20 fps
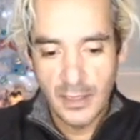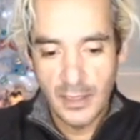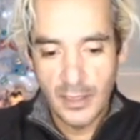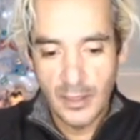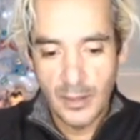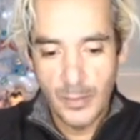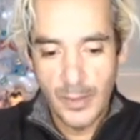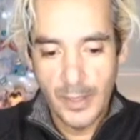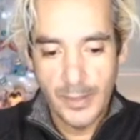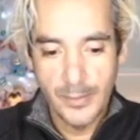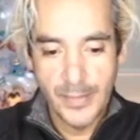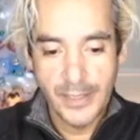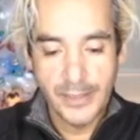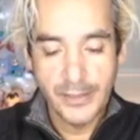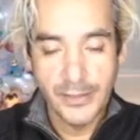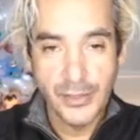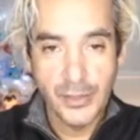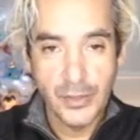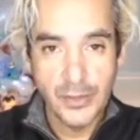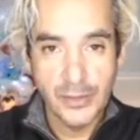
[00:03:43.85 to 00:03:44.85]
I want to make
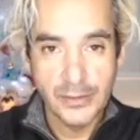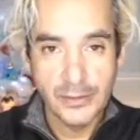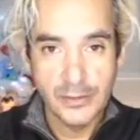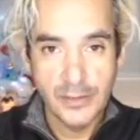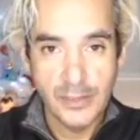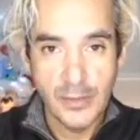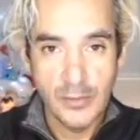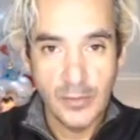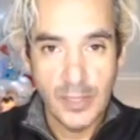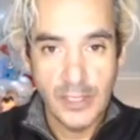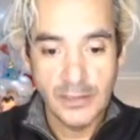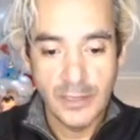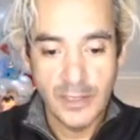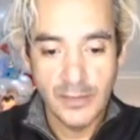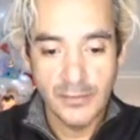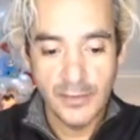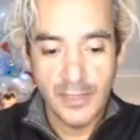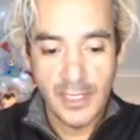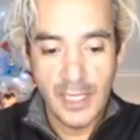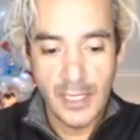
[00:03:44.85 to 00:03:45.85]
a joke and say, watch
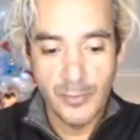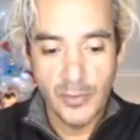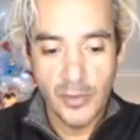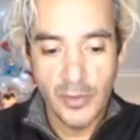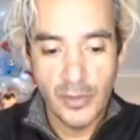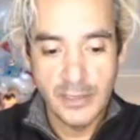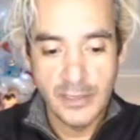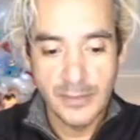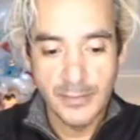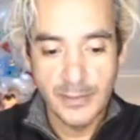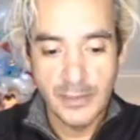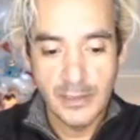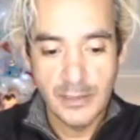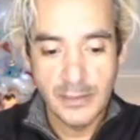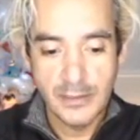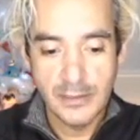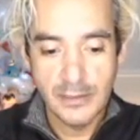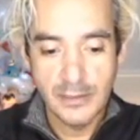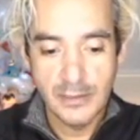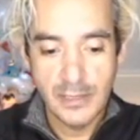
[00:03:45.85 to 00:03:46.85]
out for hemorrhoids, but
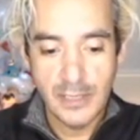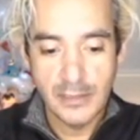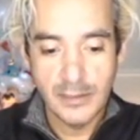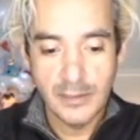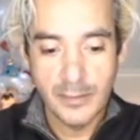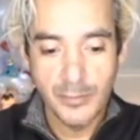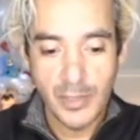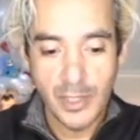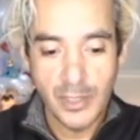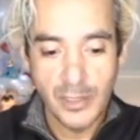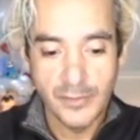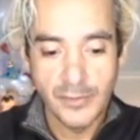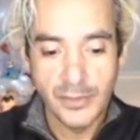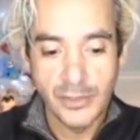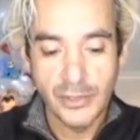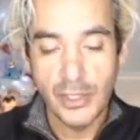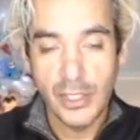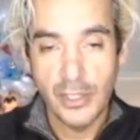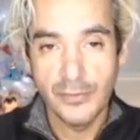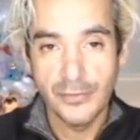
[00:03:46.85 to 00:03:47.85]
this is not the part of
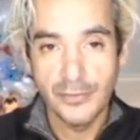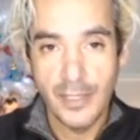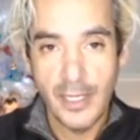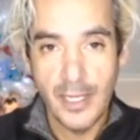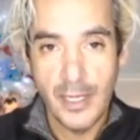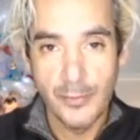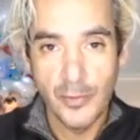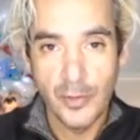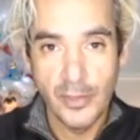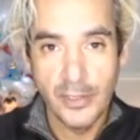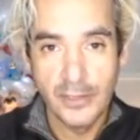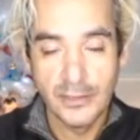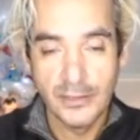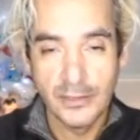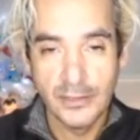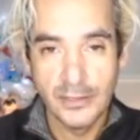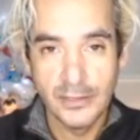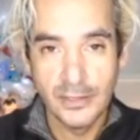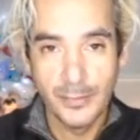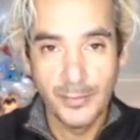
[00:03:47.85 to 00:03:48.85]
the chart for hemorrhoids. This is the